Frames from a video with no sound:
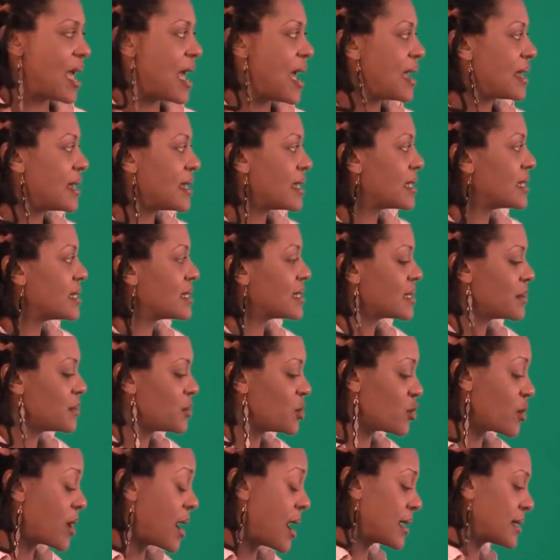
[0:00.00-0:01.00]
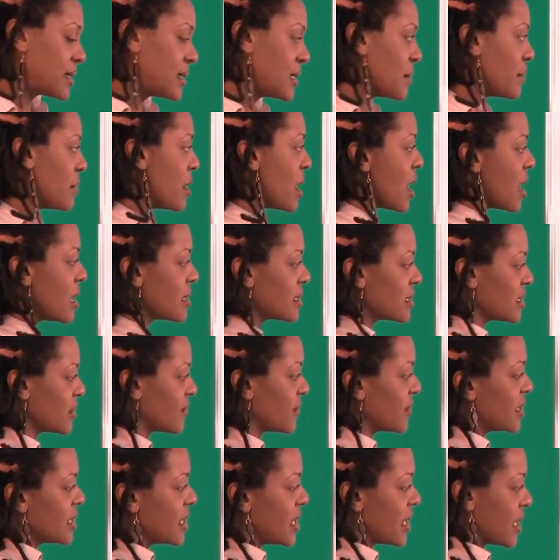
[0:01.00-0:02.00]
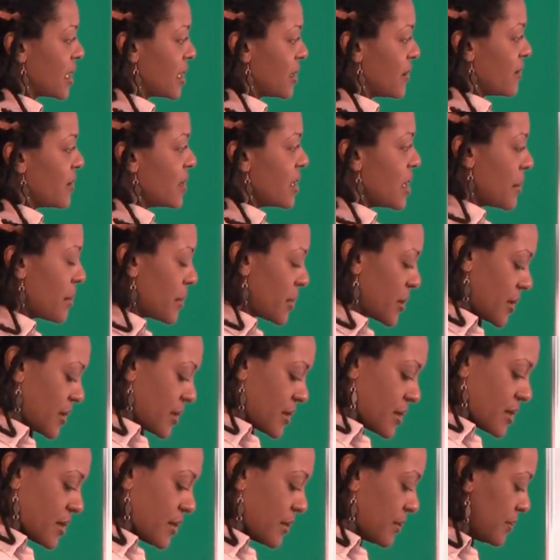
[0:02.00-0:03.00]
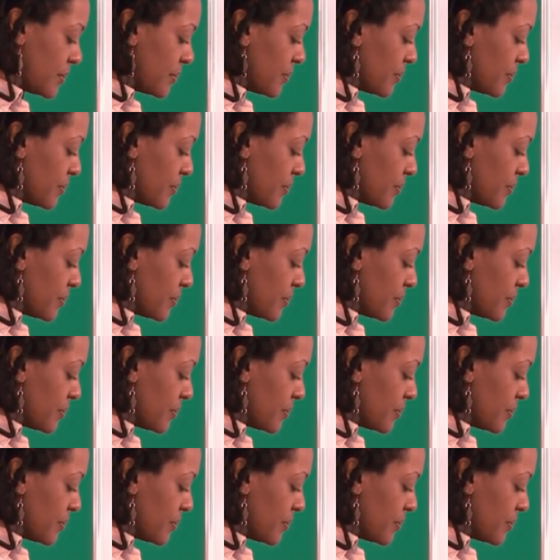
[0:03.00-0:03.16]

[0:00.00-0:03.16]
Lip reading: adding and subtracting positive and negative numbers.